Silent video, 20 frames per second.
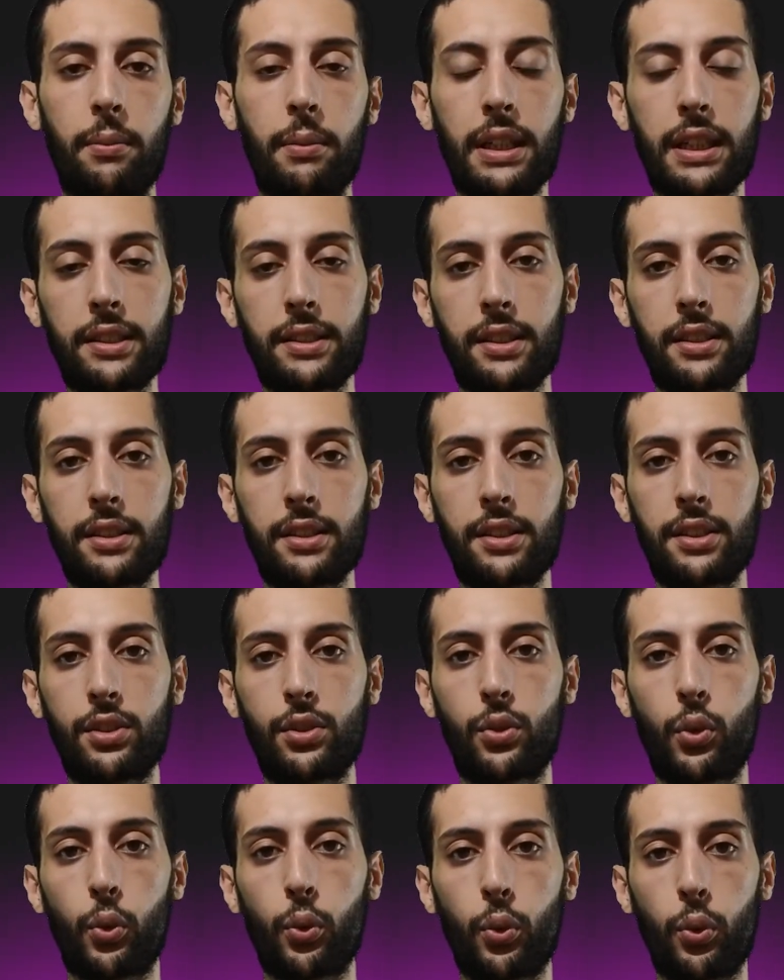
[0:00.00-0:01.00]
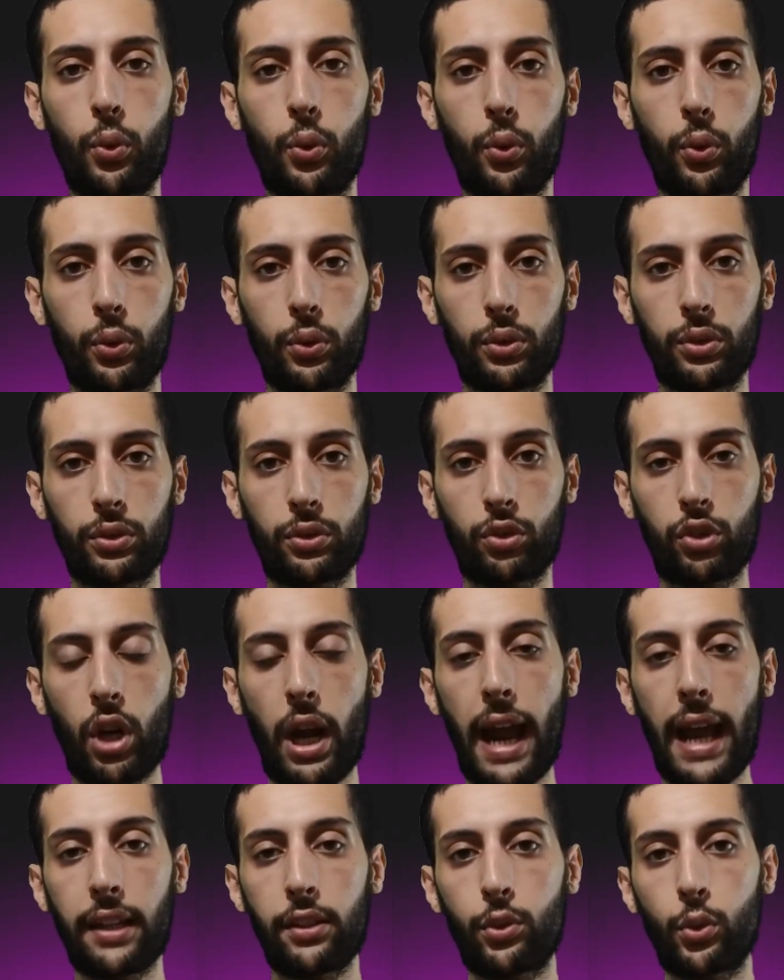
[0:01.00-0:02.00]
mixins to
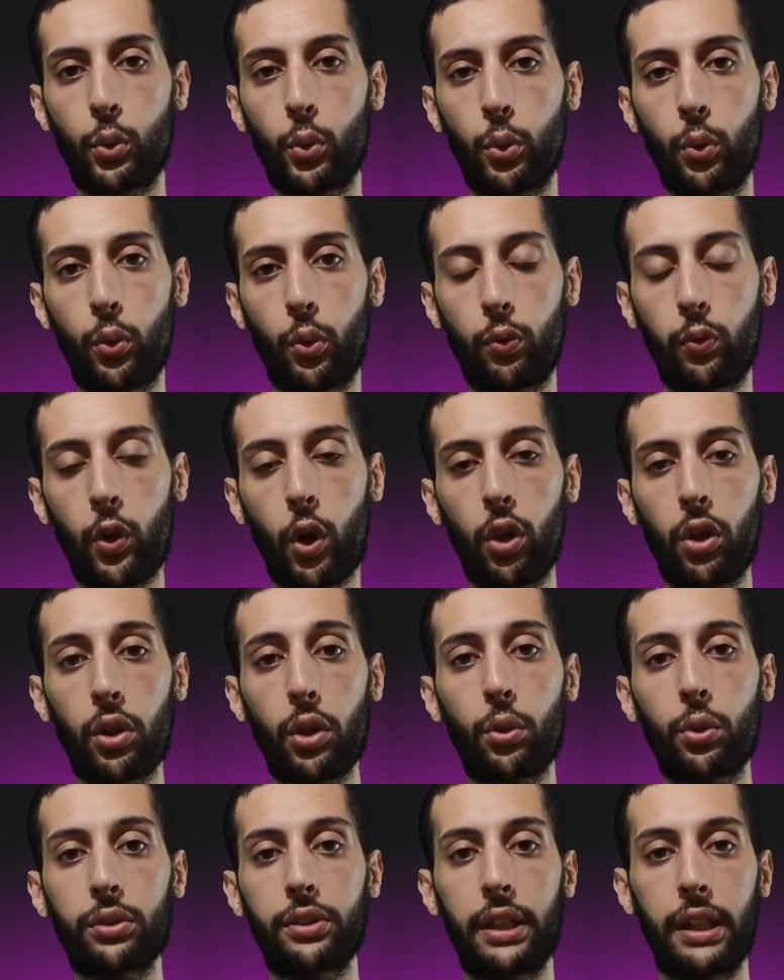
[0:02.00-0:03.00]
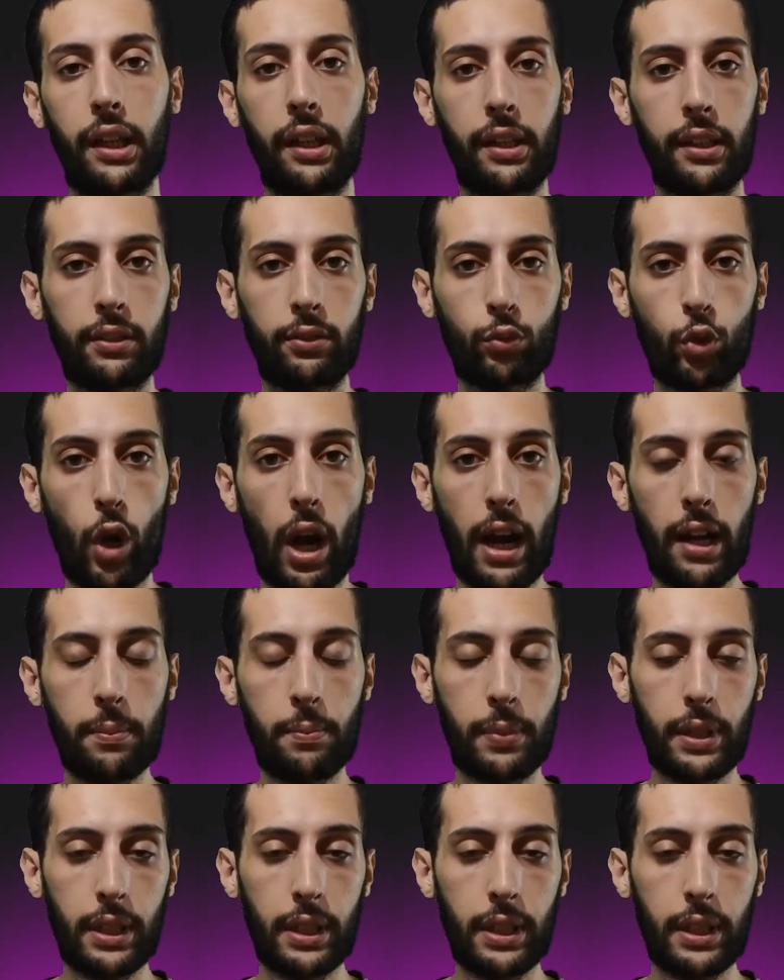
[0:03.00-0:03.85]
try to follow the right